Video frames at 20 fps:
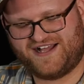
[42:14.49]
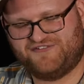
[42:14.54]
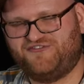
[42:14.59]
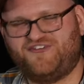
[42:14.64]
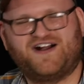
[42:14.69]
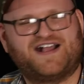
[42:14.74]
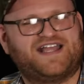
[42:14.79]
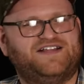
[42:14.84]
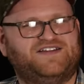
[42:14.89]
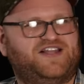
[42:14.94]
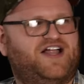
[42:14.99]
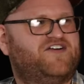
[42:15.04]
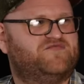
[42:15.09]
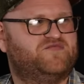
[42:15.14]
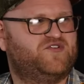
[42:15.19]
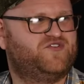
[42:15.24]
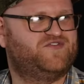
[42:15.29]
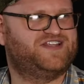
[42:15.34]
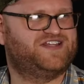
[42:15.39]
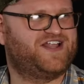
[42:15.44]
I fucking
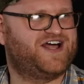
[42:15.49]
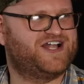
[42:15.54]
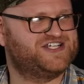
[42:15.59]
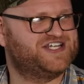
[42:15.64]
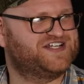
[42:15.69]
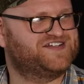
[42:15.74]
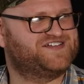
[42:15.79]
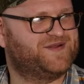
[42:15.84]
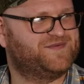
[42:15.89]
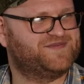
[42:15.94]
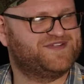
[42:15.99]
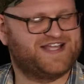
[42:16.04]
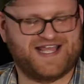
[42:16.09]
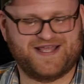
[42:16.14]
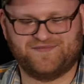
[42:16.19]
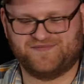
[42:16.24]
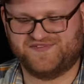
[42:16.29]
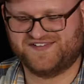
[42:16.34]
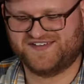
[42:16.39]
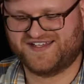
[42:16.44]
love movie logic
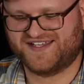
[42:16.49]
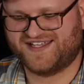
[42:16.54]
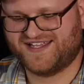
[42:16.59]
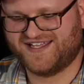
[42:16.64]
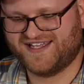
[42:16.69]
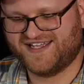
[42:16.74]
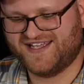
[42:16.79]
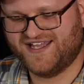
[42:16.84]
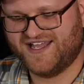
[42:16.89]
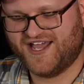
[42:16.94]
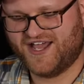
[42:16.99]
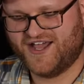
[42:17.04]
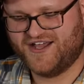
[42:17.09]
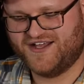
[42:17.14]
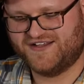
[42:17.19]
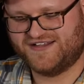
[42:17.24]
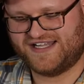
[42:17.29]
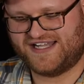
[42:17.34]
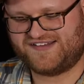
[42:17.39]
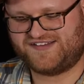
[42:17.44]
sometimes.
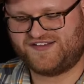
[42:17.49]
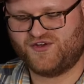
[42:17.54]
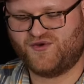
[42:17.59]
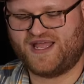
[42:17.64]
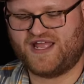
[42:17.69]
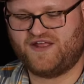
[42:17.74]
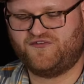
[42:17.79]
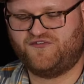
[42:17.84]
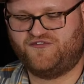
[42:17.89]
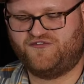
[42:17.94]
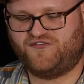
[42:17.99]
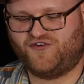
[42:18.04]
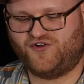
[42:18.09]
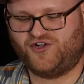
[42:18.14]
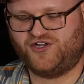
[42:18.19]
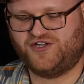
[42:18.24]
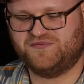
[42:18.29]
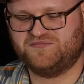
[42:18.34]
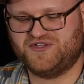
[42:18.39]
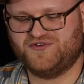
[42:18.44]
Let's do a
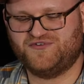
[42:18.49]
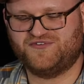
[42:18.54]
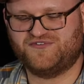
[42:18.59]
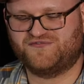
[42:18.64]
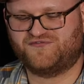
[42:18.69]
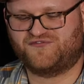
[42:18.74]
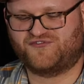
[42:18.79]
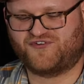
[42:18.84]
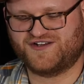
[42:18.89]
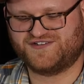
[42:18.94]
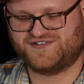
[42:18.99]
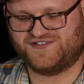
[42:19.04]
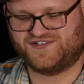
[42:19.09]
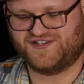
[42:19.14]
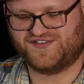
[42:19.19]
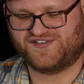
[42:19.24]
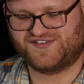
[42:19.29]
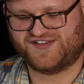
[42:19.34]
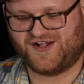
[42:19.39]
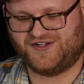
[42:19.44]
full mutant
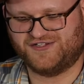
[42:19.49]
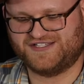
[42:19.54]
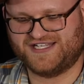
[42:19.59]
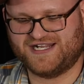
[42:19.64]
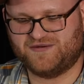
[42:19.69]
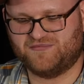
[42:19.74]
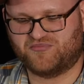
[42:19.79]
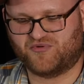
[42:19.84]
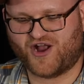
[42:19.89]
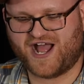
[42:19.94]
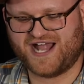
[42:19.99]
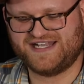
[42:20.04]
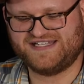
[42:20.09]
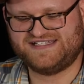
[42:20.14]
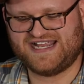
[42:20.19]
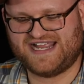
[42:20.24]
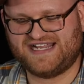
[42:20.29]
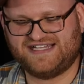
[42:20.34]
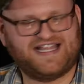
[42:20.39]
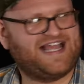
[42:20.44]
frontal assault in
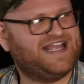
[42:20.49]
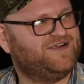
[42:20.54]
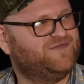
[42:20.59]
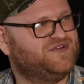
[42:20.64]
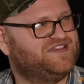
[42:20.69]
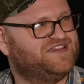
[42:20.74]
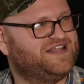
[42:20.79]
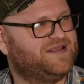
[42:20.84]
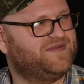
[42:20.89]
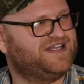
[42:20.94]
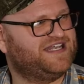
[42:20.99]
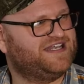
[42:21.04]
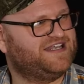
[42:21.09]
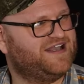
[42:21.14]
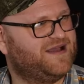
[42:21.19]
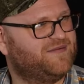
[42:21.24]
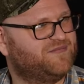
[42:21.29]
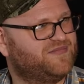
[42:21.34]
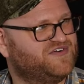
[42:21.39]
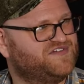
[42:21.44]
broad daylight with
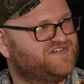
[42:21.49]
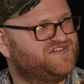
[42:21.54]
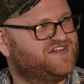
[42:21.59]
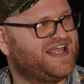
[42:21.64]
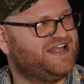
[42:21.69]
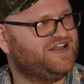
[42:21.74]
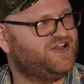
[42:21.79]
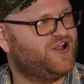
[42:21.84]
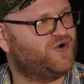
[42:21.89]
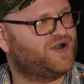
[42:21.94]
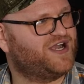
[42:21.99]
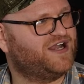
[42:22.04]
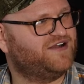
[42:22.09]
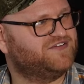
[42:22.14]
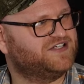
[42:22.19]
limited numbers and no